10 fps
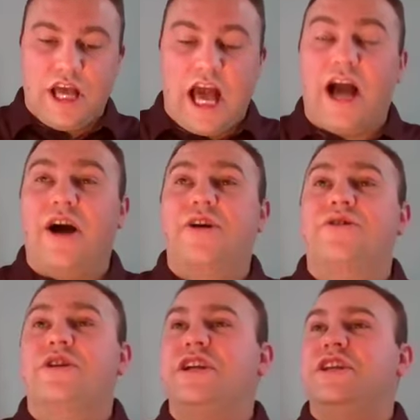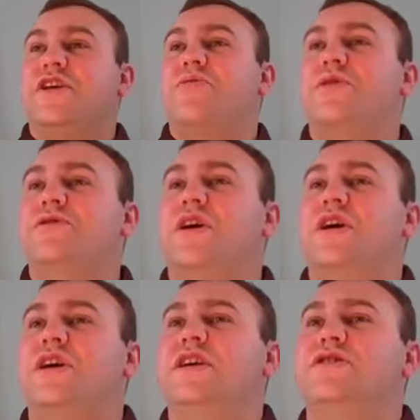How in here
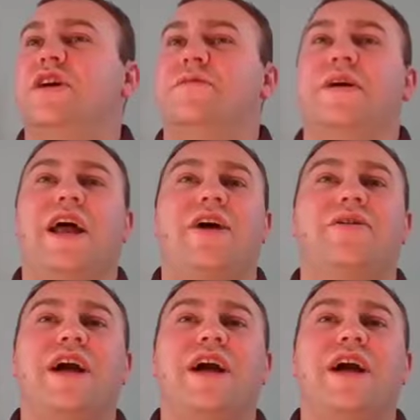you talked about how